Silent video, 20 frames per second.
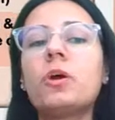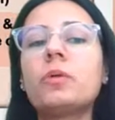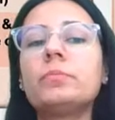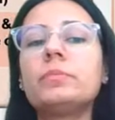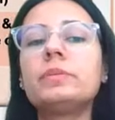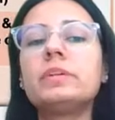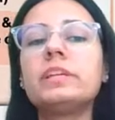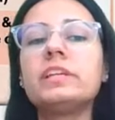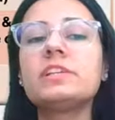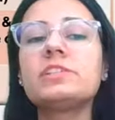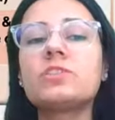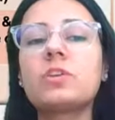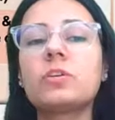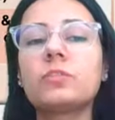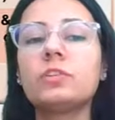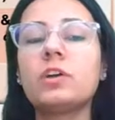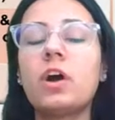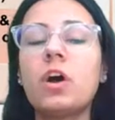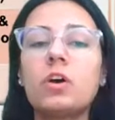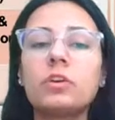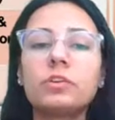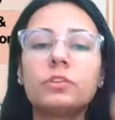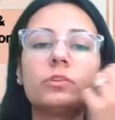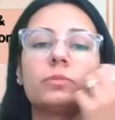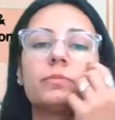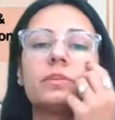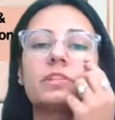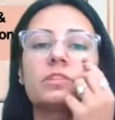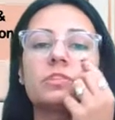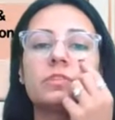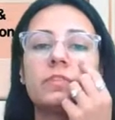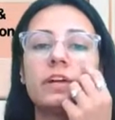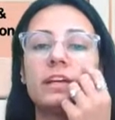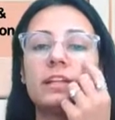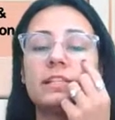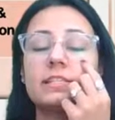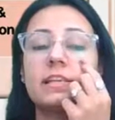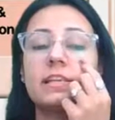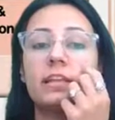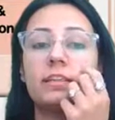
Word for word: properties of the orthomyxovirus